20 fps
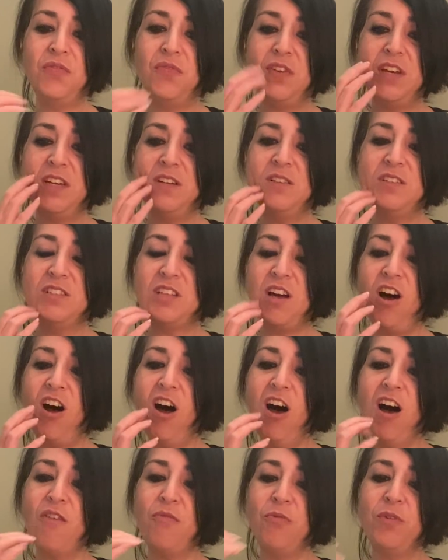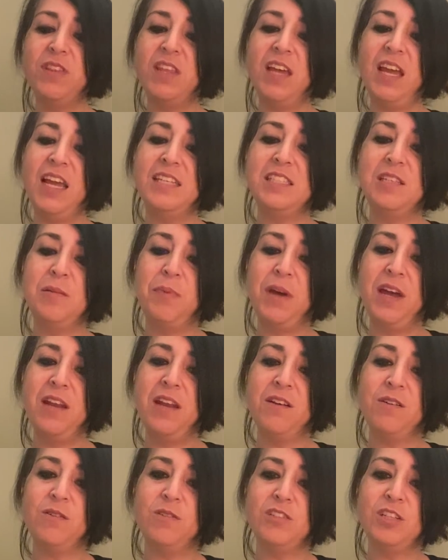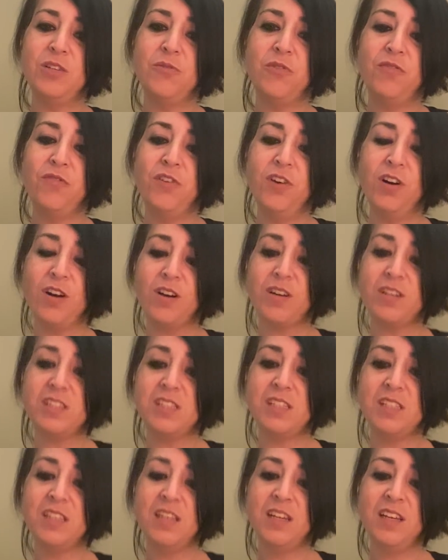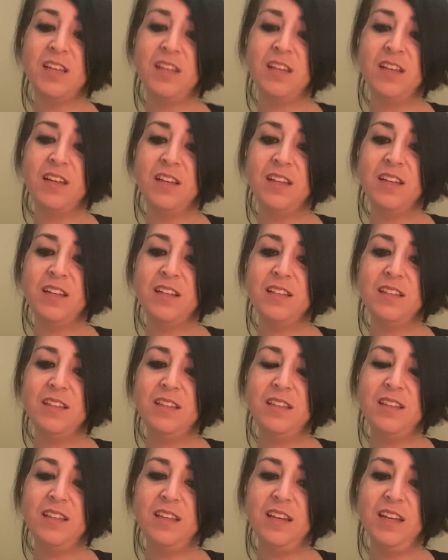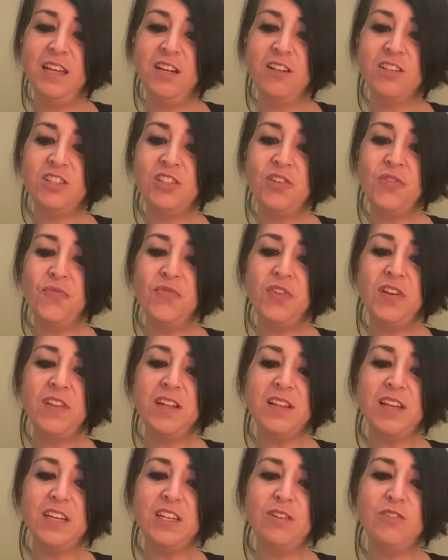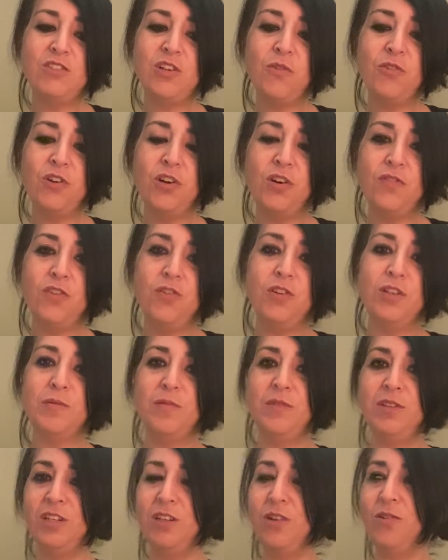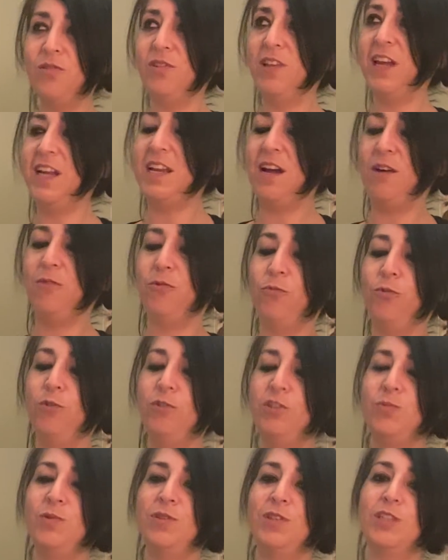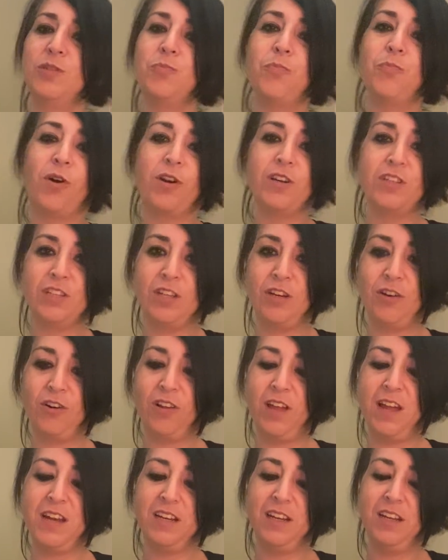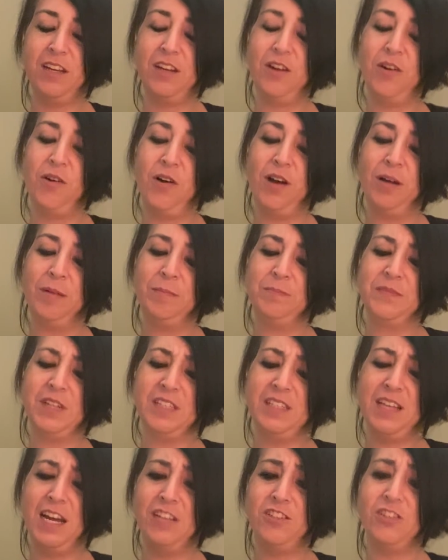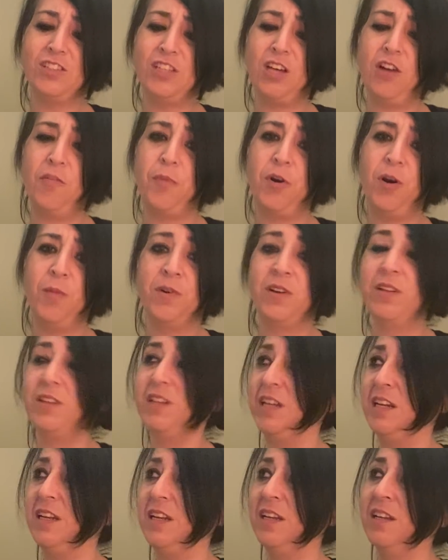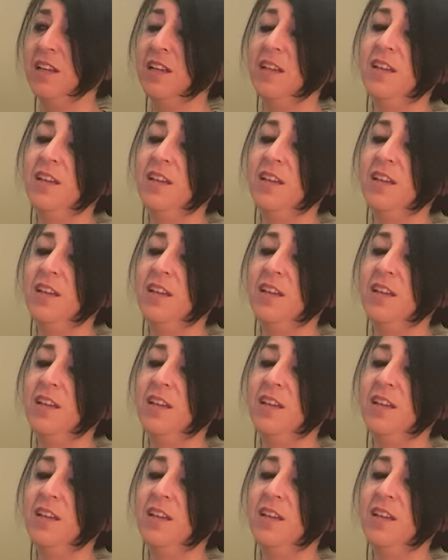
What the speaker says: feels off with the Ace of Pentacles in reverse. You're still feeling like you don't know if you can, you know, lay down roots with this person, or like, you know, attach yourself permanently.